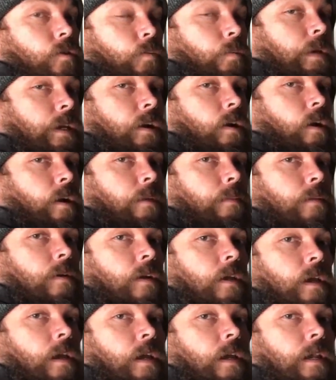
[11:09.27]
swing arm.
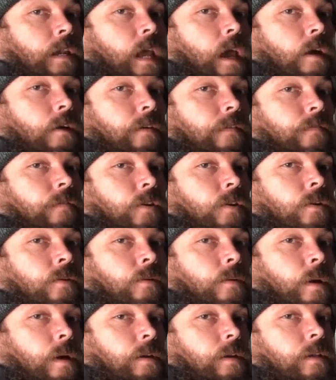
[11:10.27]
Now if
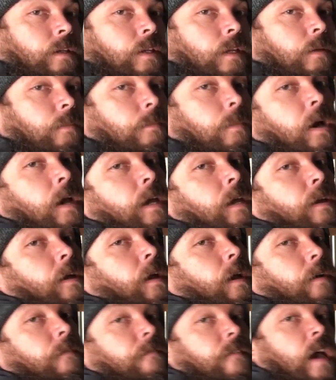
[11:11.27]
you didn't buy
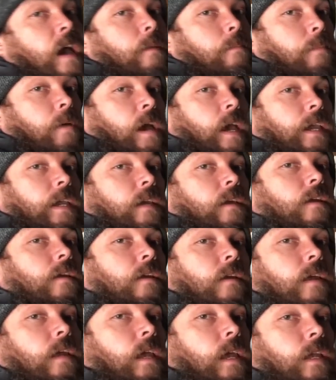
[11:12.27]
a, a fat bike
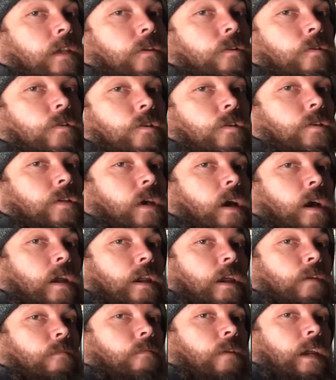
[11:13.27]
and you just got
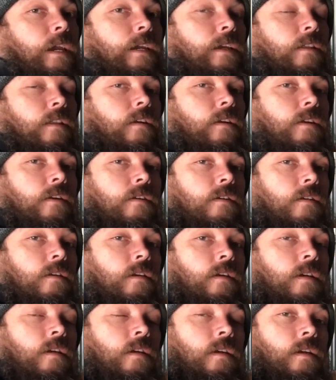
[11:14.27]
a regular
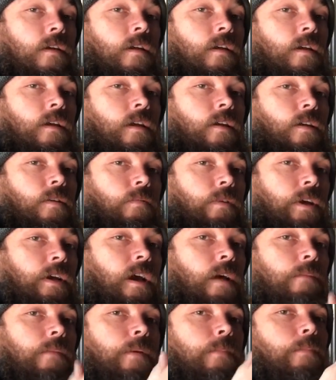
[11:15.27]

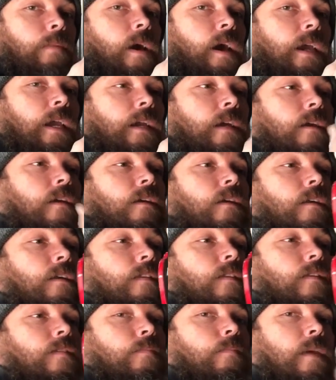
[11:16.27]
recumbent bike,
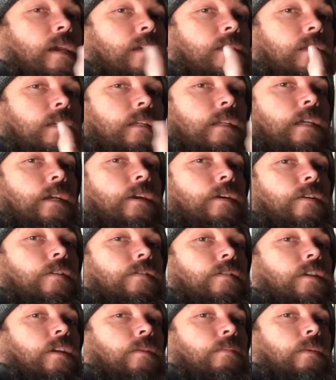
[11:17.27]
the spacing here
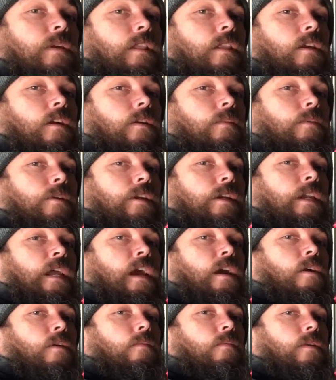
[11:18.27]
is going to be a little bit
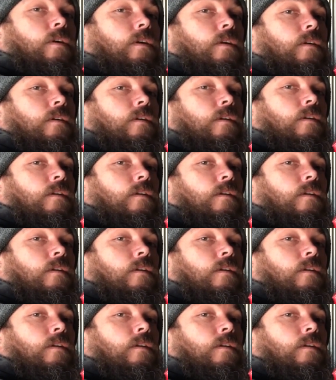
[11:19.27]
narrower.